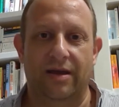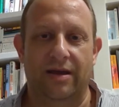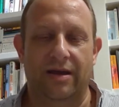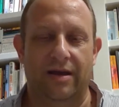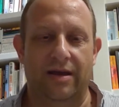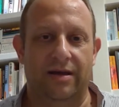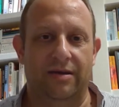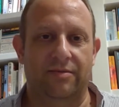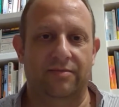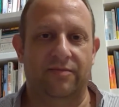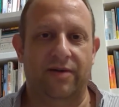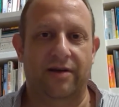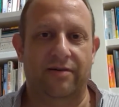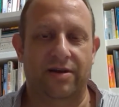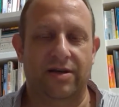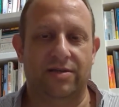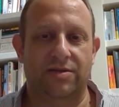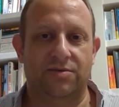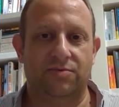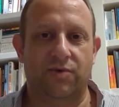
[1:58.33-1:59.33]

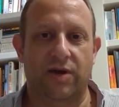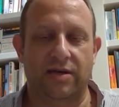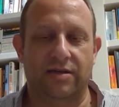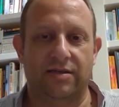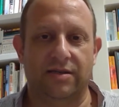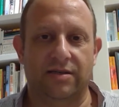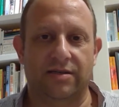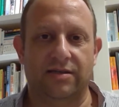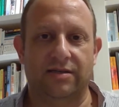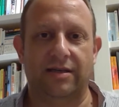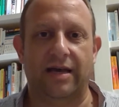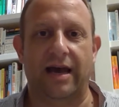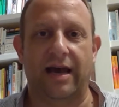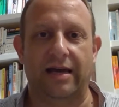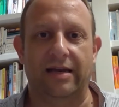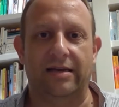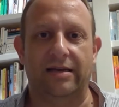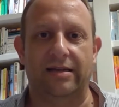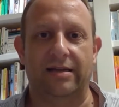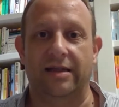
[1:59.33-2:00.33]
various racists,
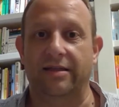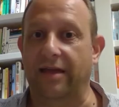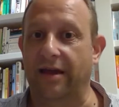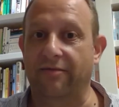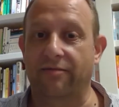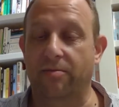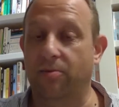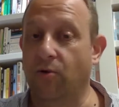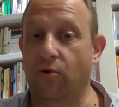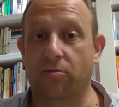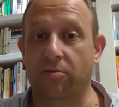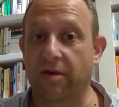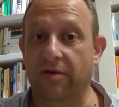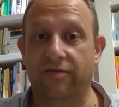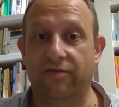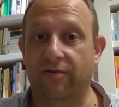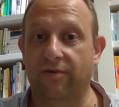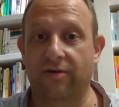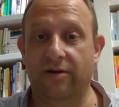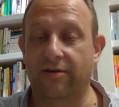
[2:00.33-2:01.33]
and then they report me
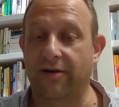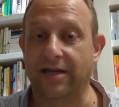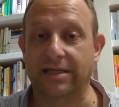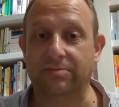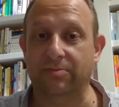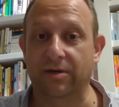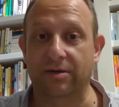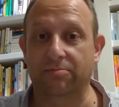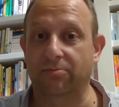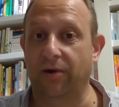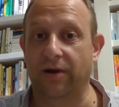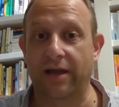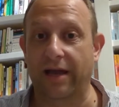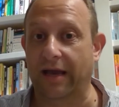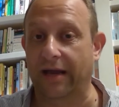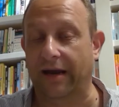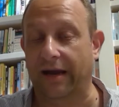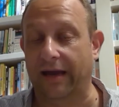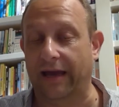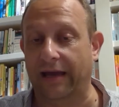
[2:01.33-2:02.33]
for harassment and bullying,
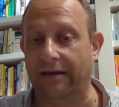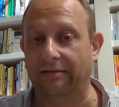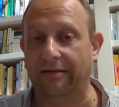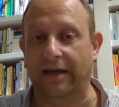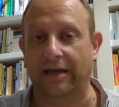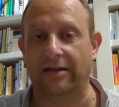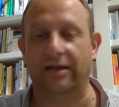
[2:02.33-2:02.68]
and I get kicked.